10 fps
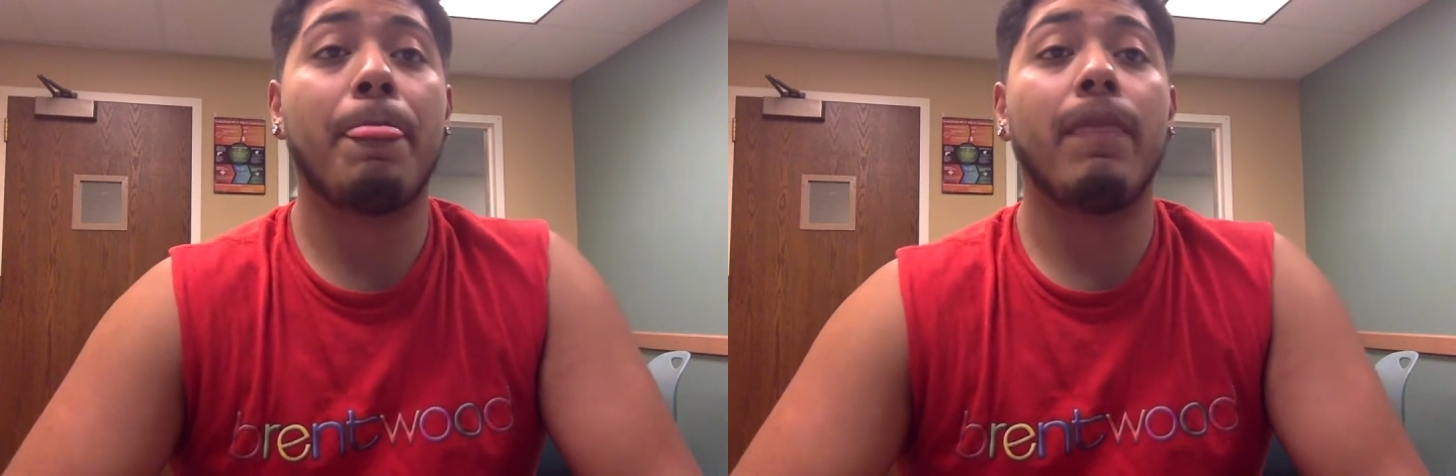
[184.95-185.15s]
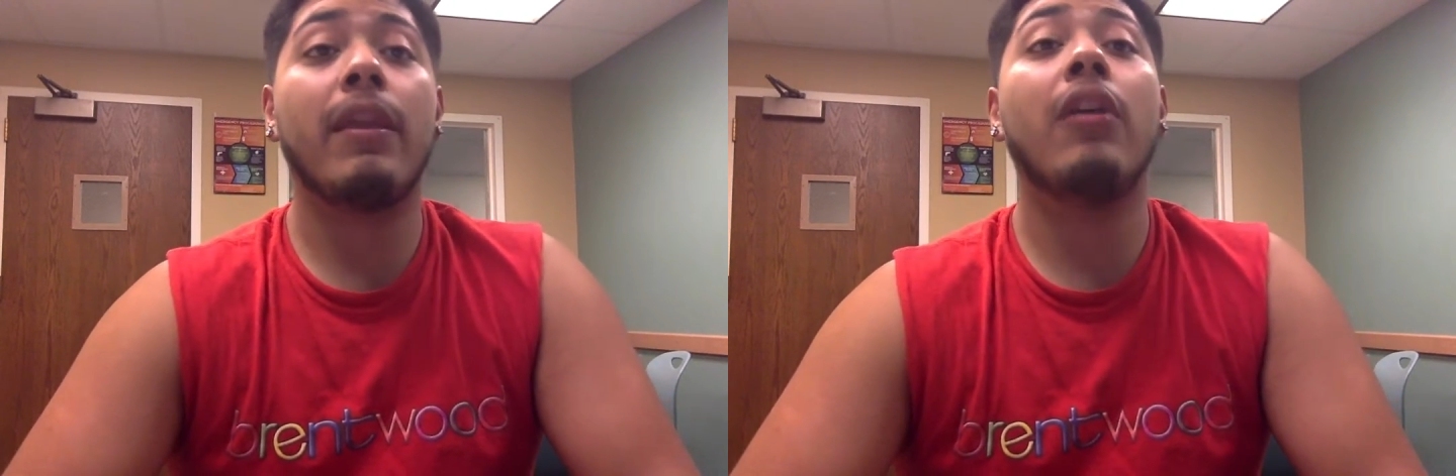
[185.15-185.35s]

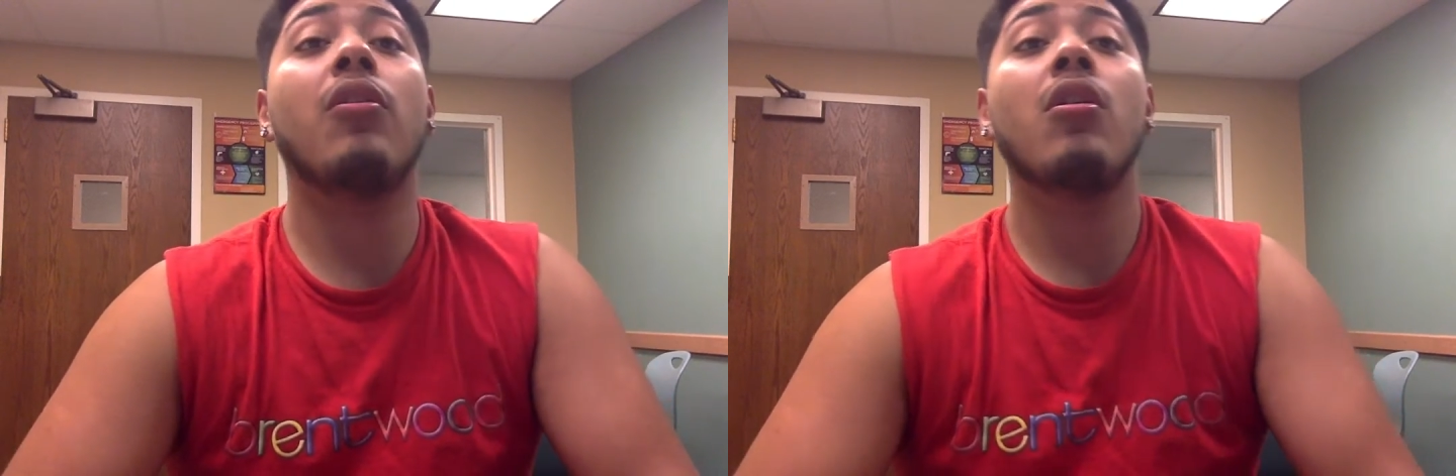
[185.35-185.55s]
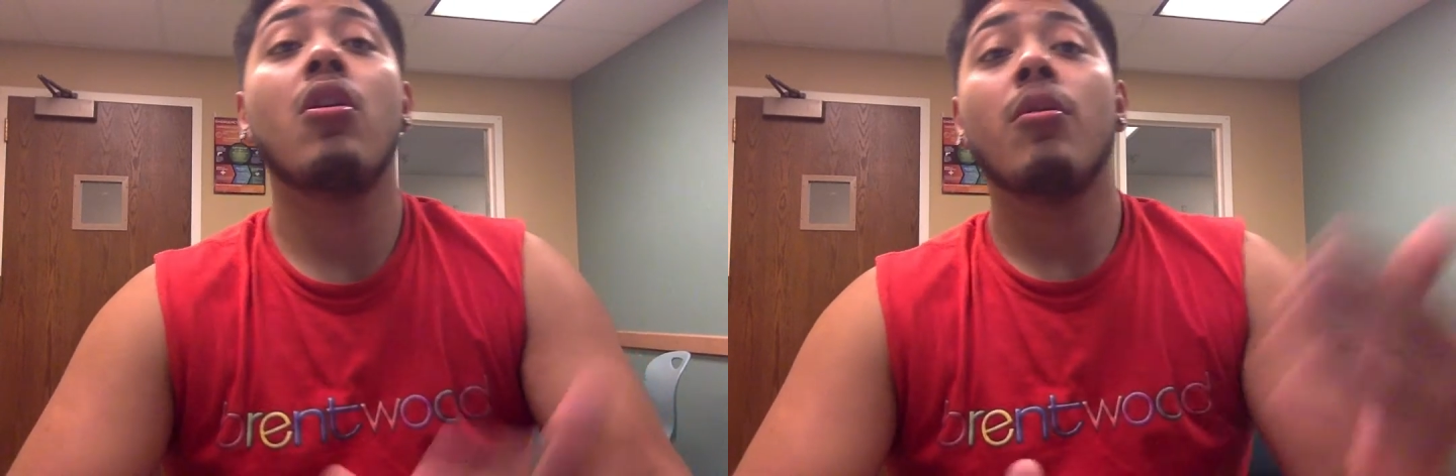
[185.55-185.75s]

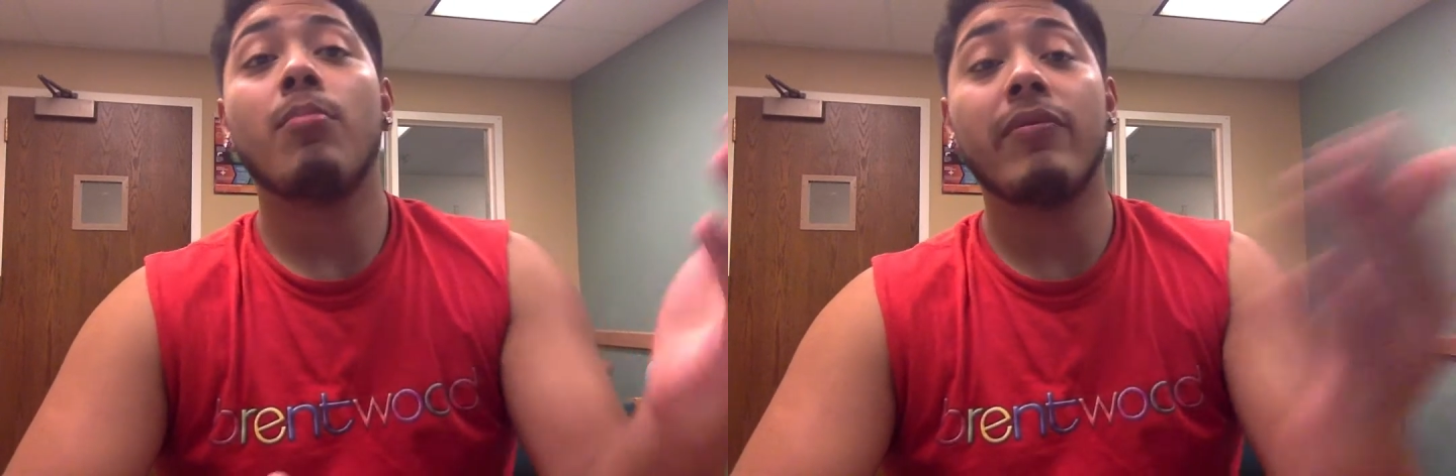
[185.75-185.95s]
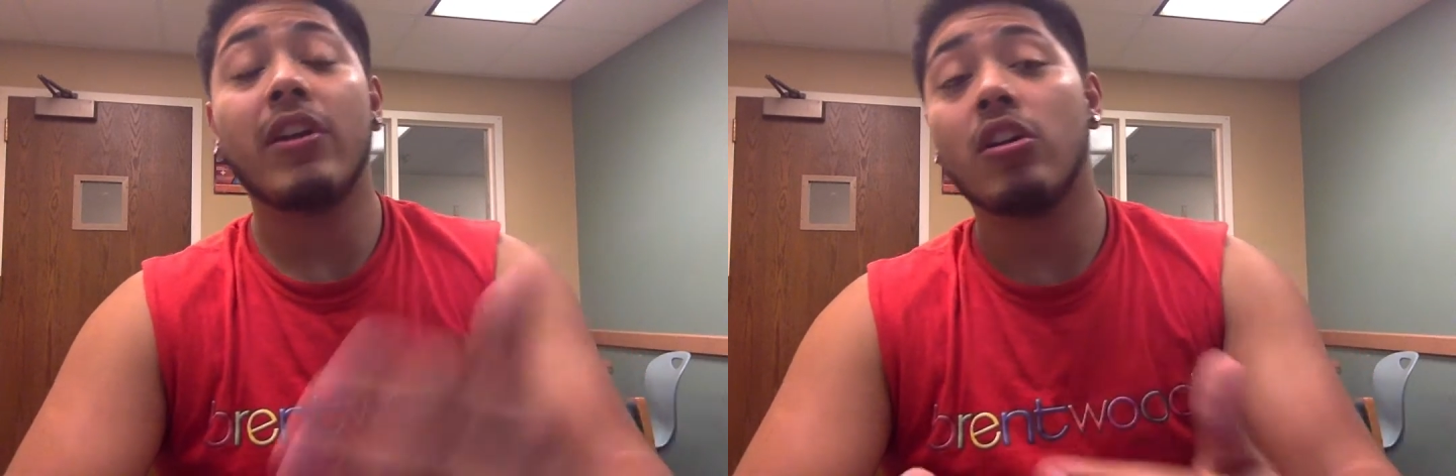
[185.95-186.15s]
Now,
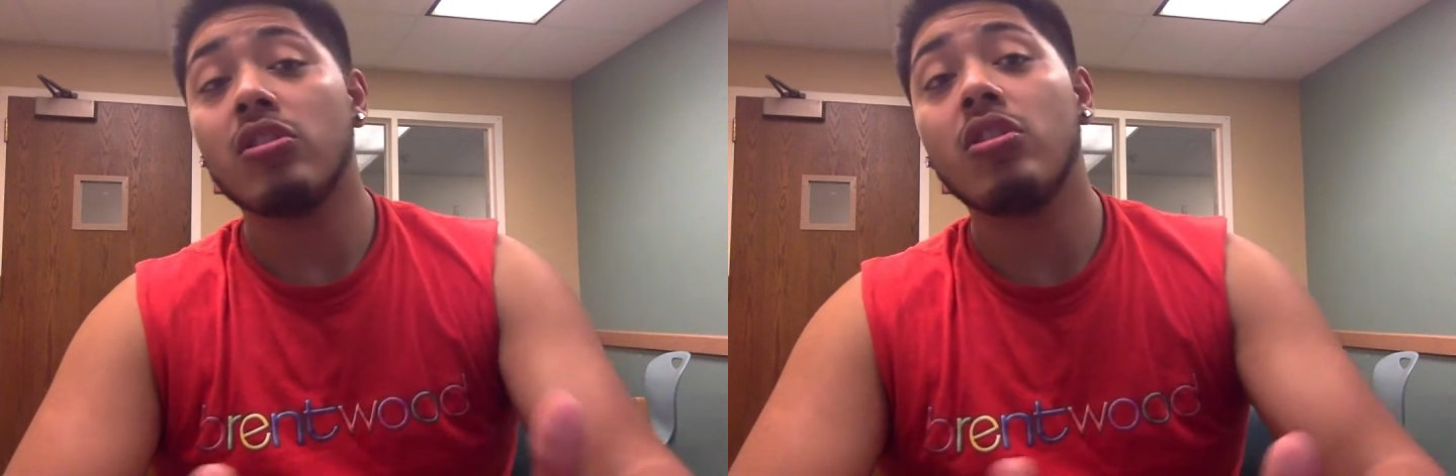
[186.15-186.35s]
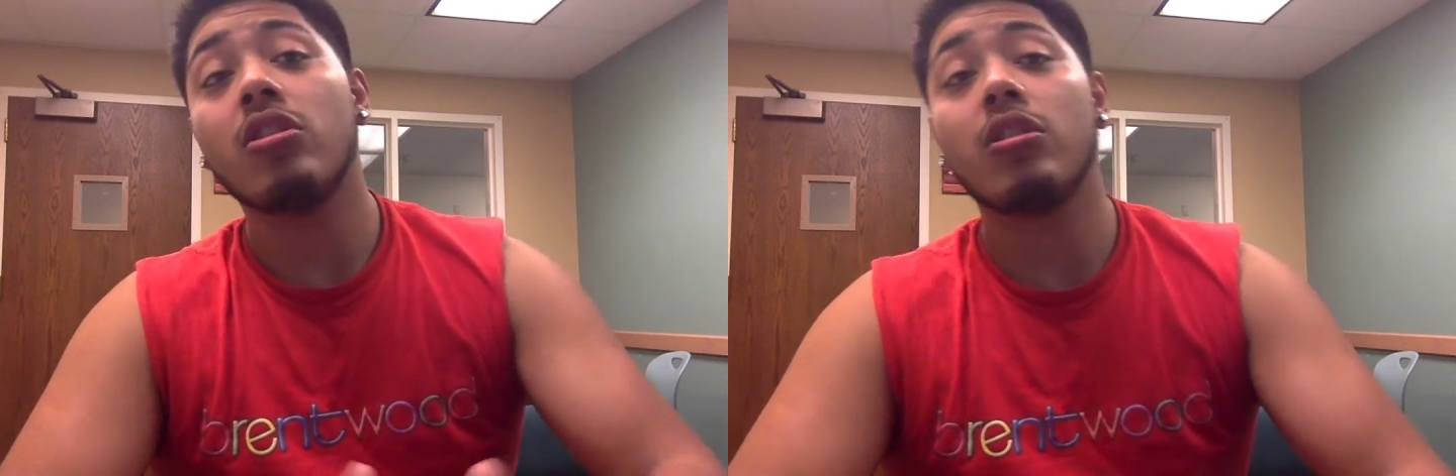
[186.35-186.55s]
moving on
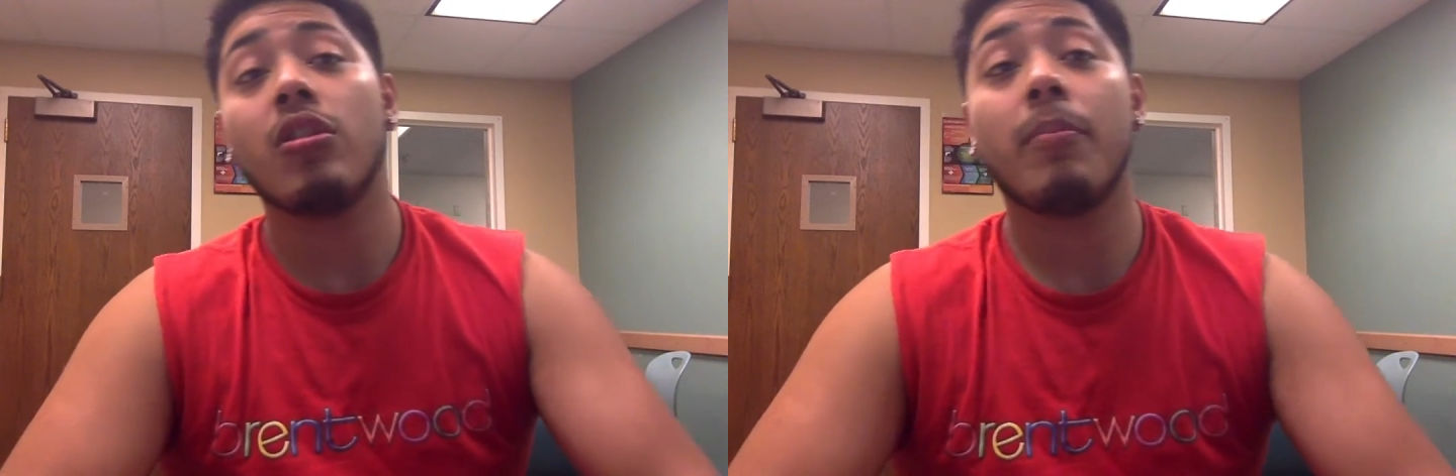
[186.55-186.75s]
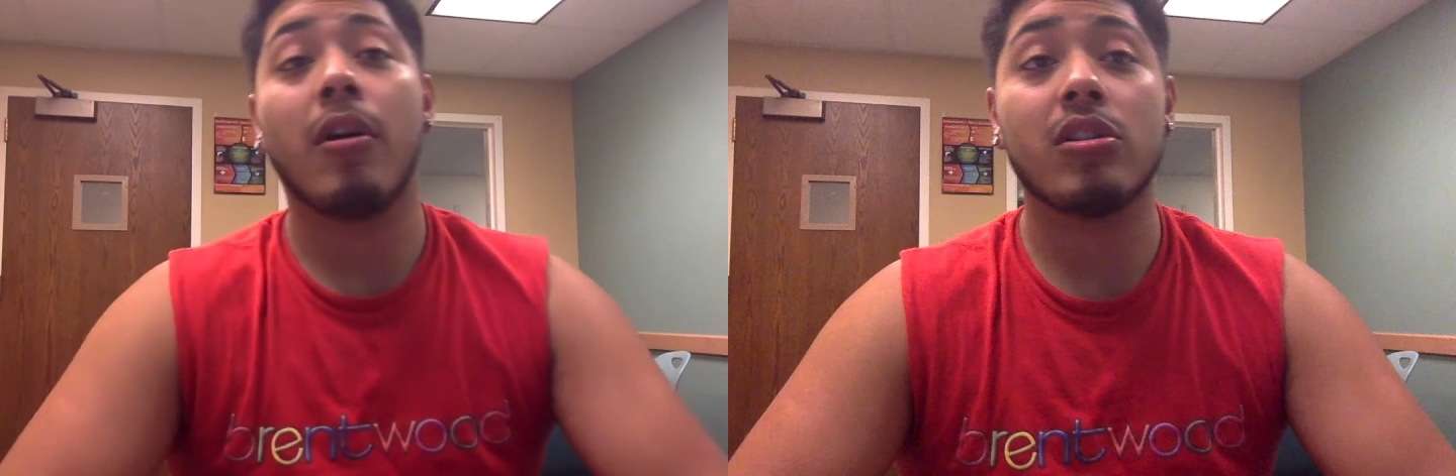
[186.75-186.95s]
to
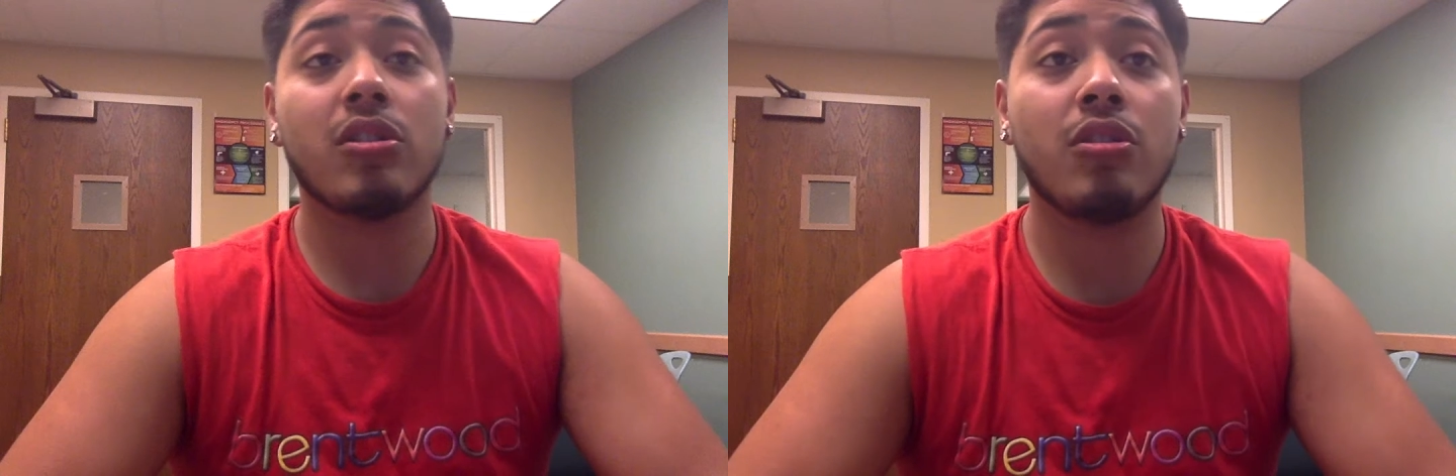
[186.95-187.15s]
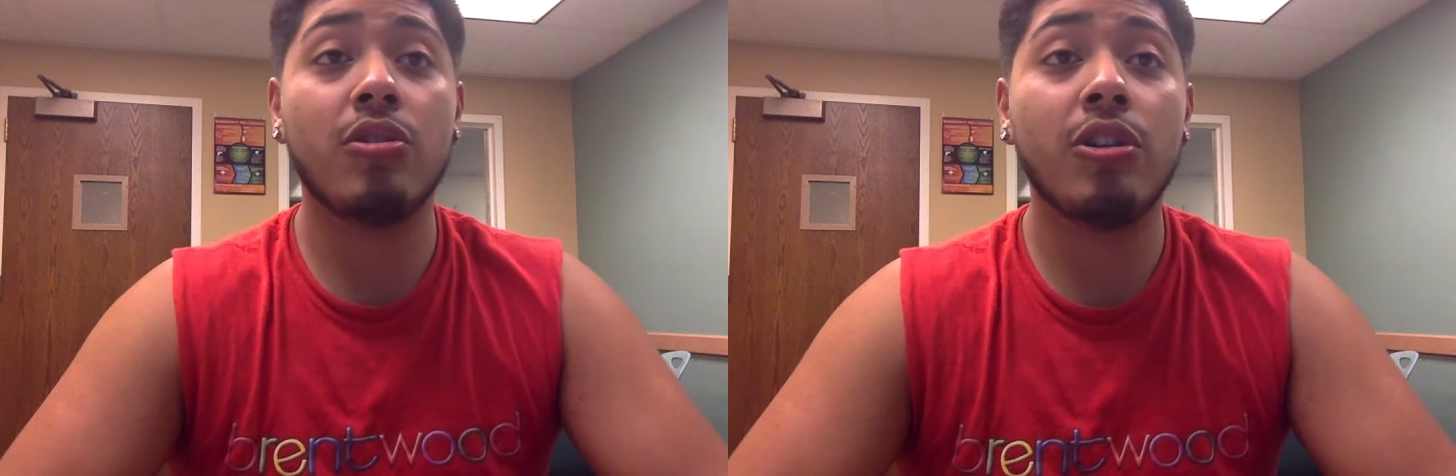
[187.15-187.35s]
the
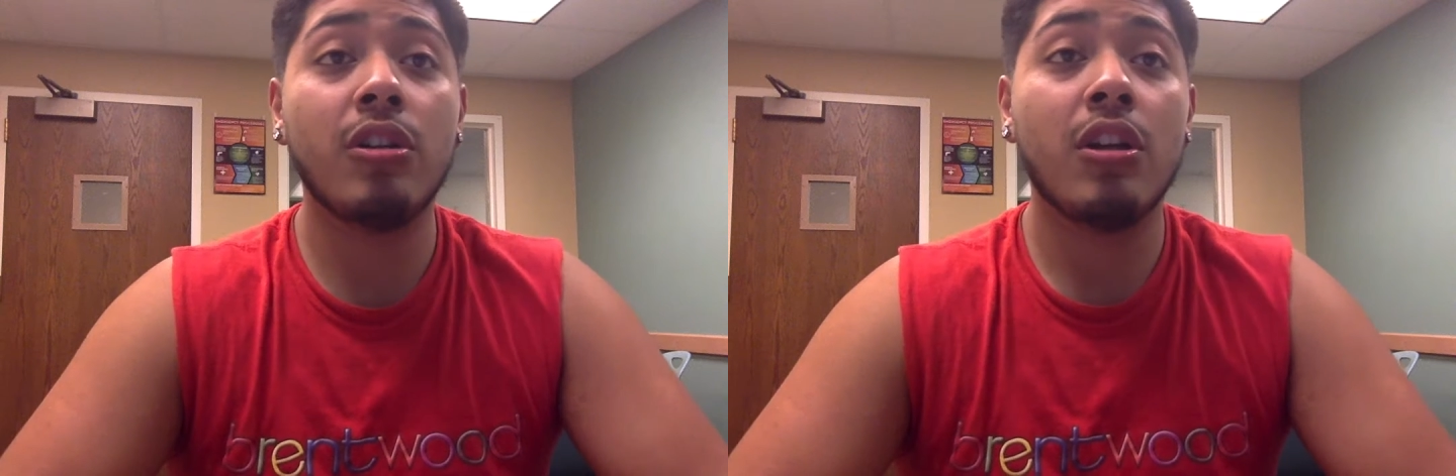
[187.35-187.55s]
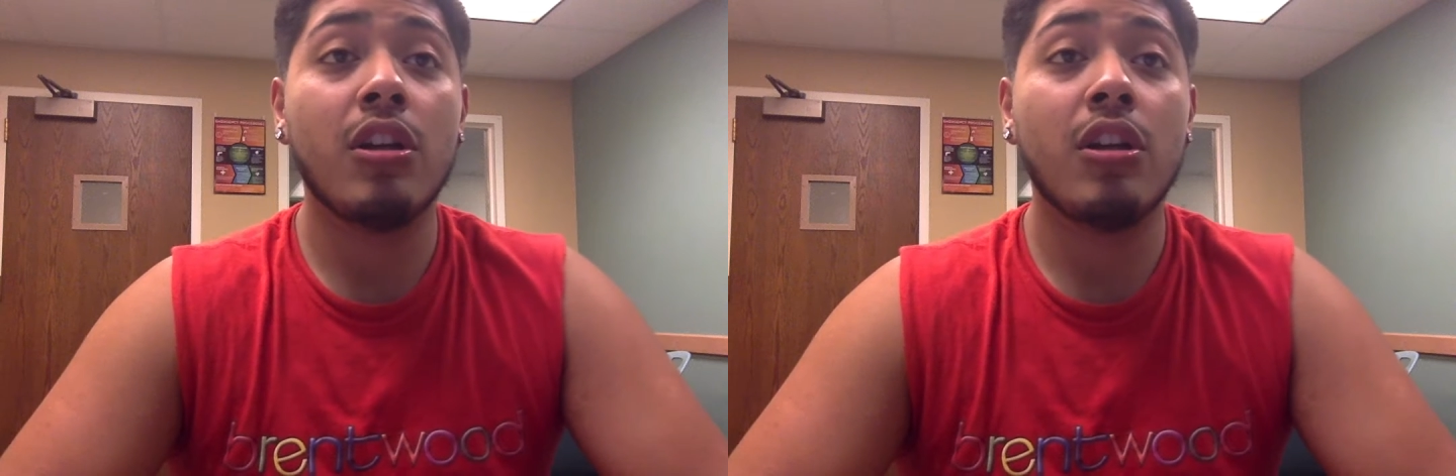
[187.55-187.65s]
prosecutor.